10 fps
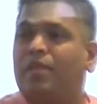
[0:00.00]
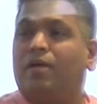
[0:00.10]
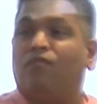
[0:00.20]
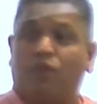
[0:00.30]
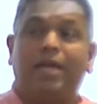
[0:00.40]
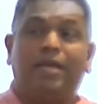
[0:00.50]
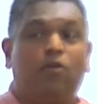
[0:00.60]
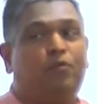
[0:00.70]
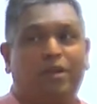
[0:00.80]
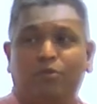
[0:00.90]
Fry, yeah,
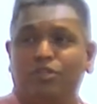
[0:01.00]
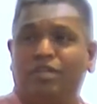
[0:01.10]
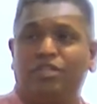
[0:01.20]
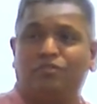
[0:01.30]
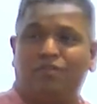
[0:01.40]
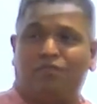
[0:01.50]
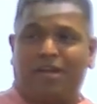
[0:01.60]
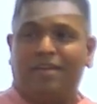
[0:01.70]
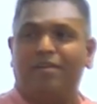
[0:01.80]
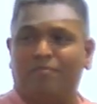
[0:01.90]
oh, we are going to get to the
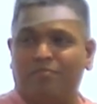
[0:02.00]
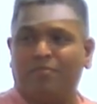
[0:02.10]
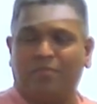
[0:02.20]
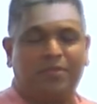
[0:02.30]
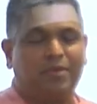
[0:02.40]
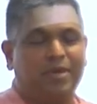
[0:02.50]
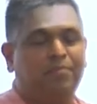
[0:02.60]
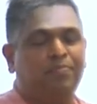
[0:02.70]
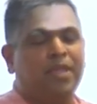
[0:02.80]
frying. Okay?